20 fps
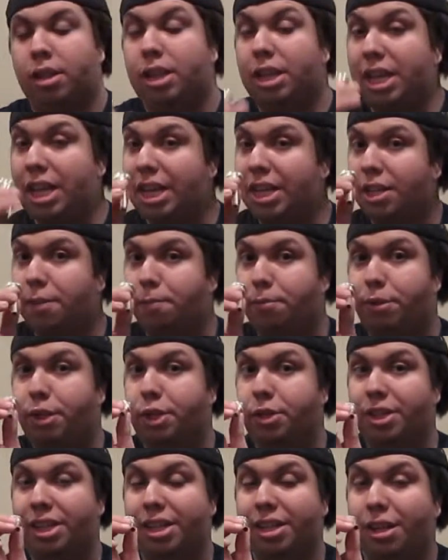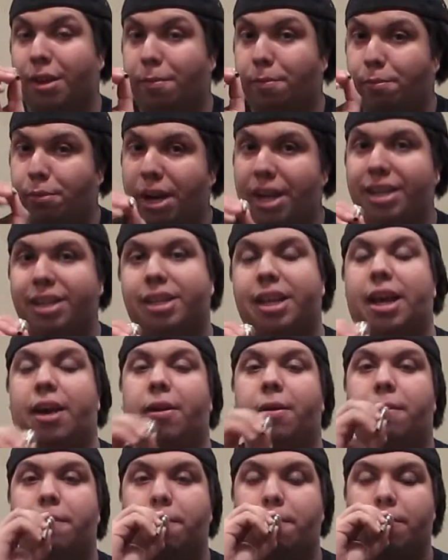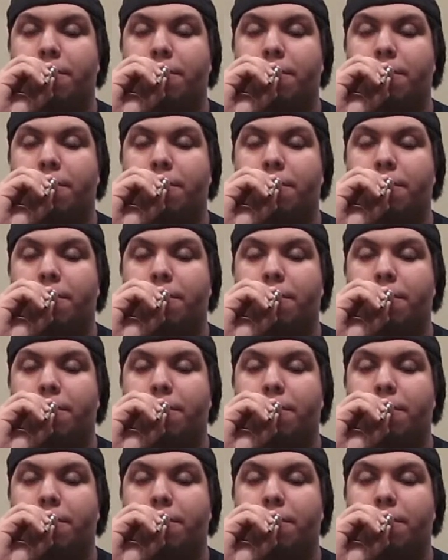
This produces a bright sound.